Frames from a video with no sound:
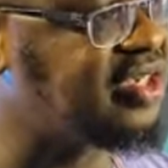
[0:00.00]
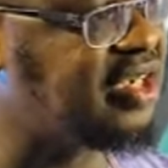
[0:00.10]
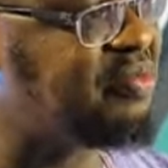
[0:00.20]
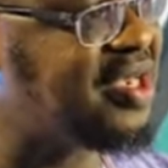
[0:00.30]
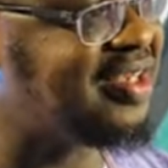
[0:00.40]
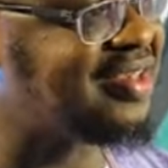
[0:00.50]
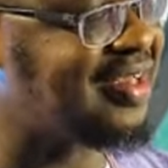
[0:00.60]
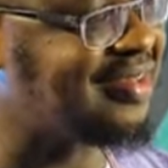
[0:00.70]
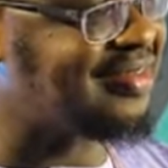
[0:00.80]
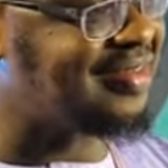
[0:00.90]
the
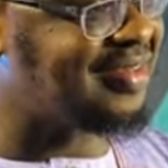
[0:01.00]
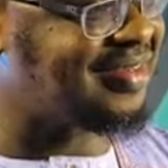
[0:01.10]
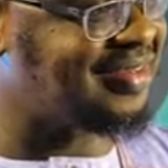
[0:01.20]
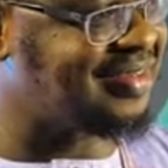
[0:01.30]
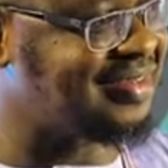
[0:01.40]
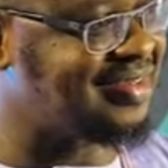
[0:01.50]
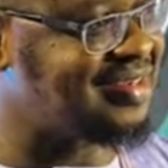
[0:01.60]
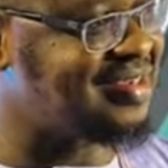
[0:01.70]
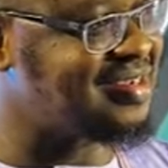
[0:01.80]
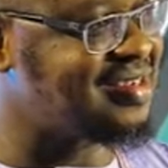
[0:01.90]
ministers
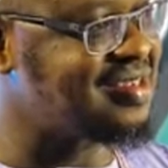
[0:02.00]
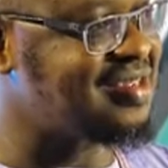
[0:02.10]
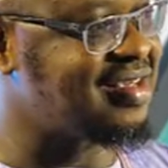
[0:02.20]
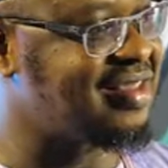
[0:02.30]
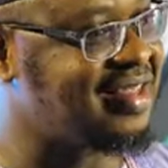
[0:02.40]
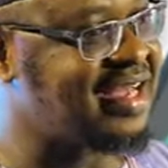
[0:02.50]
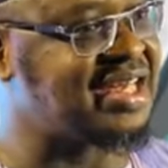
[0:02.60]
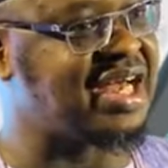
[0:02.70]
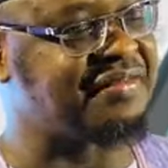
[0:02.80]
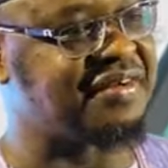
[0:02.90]

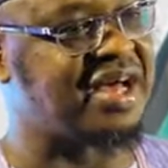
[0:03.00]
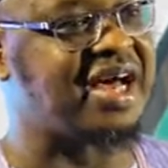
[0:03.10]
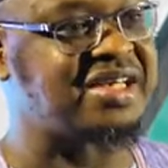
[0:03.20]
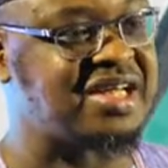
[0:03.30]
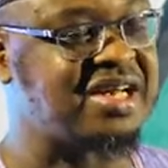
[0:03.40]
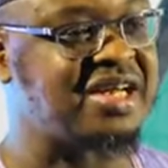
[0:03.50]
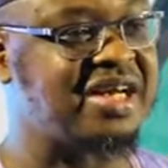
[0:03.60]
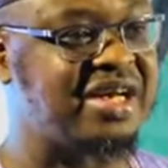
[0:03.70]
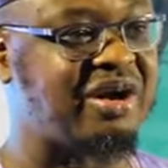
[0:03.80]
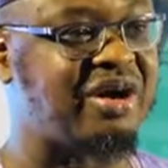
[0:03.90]
that have
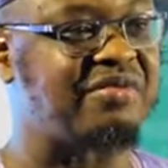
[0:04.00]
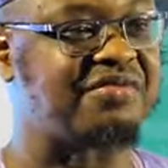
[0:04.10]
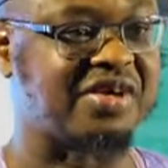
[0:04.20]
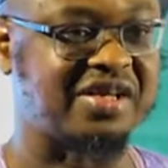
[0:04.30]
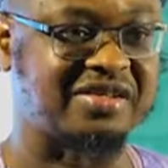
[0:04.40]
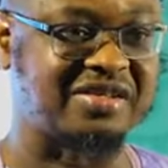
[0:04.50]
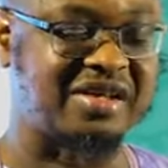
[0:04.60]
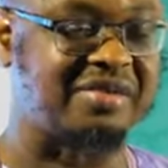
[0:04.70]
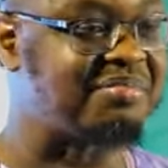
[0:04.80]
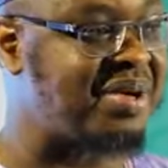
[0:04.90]
attended the conference in